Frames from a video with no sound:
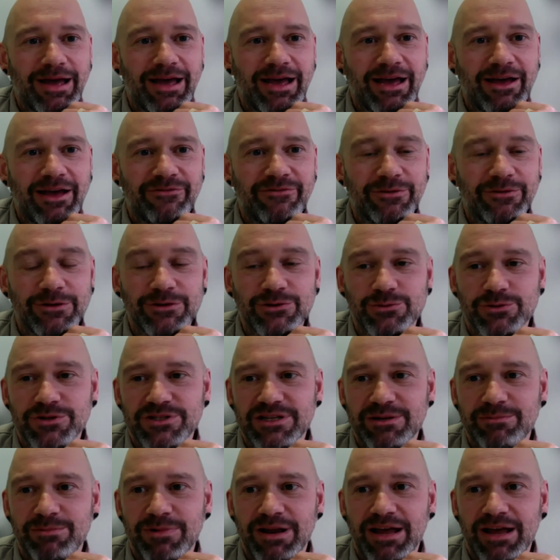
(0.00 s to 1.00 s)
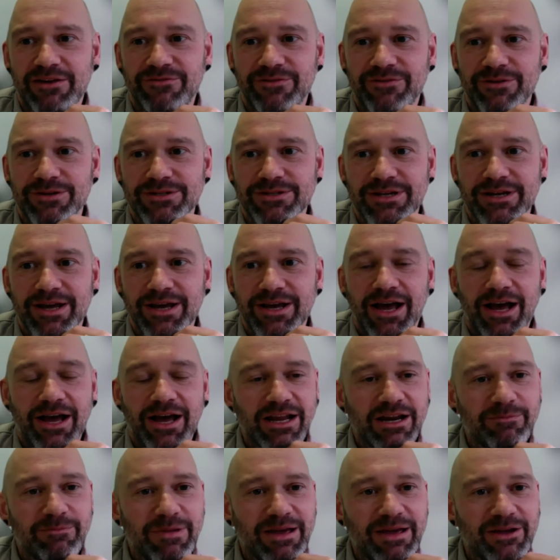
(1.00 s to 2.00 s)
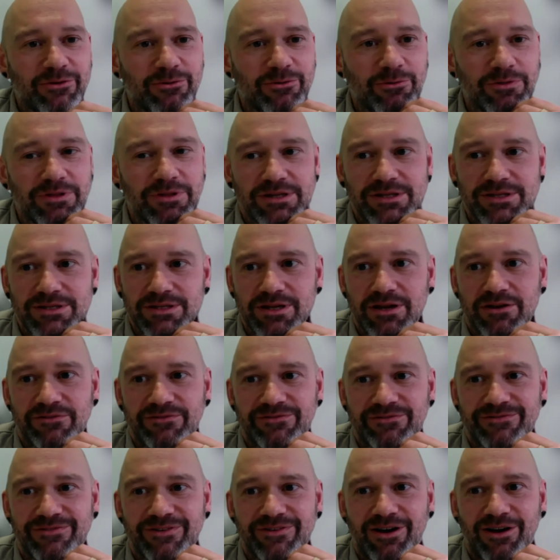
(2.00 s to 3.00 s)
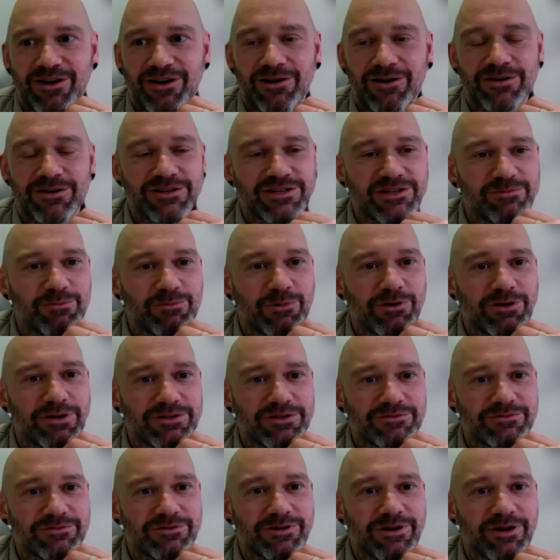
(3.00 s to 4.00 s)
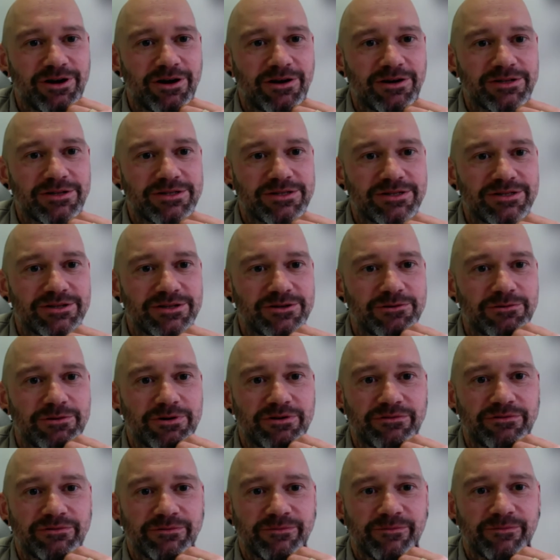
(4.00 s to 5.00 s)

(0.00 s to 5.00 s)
efforts or similar efforts are going to make all this stuff harder to monitor and harder to deal with?